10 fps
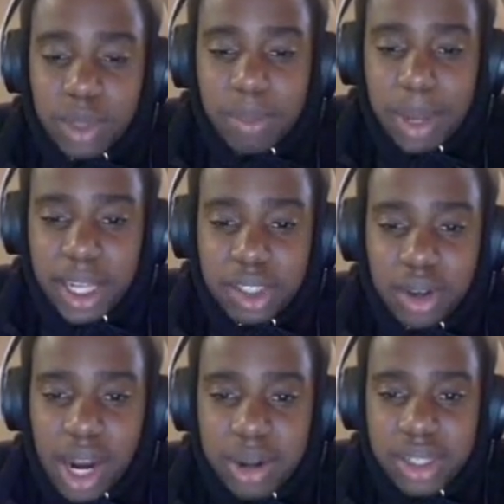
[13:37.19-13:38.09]
Baylor,
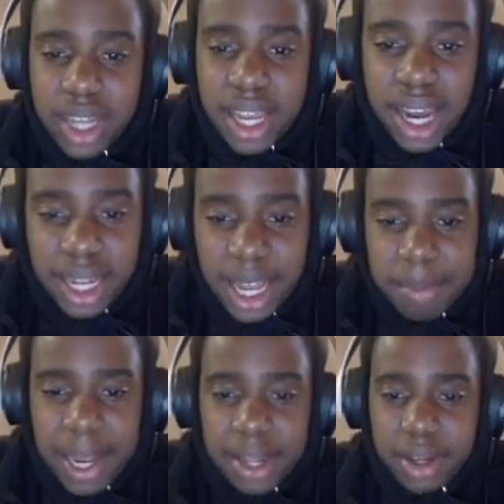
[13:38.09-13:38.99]
Ohio State. I like
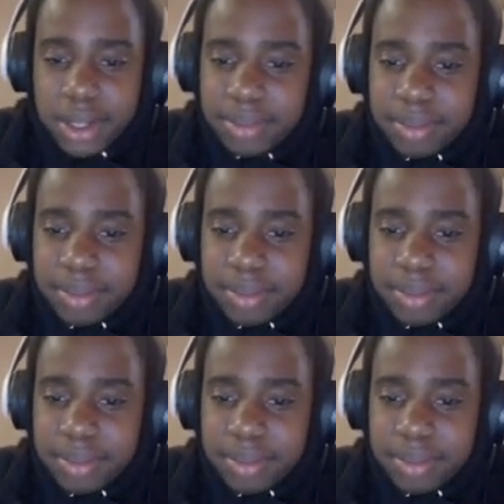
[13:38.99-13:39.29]
Baylor.